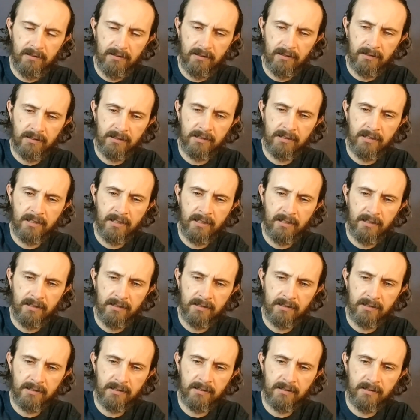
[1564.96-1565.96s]
That's
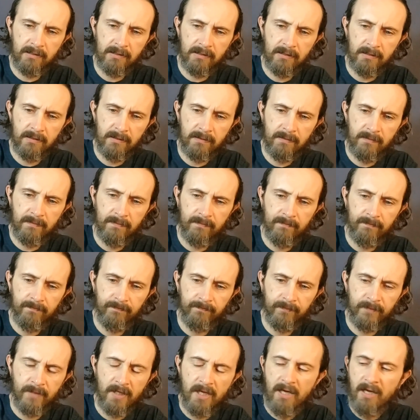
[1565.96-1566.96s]
nice.
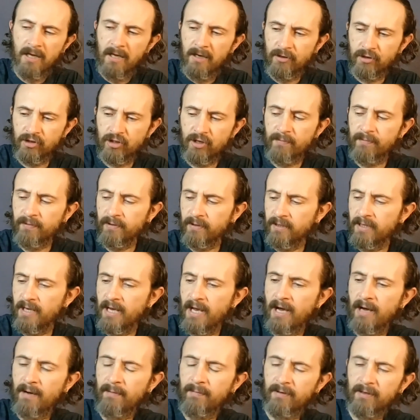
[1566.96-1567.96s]
Something,
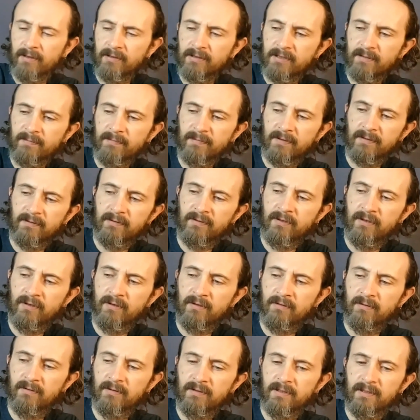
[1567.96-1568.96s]
yeah, but some, you
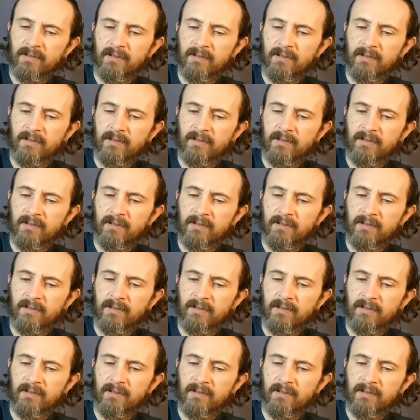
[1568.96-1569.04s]
know,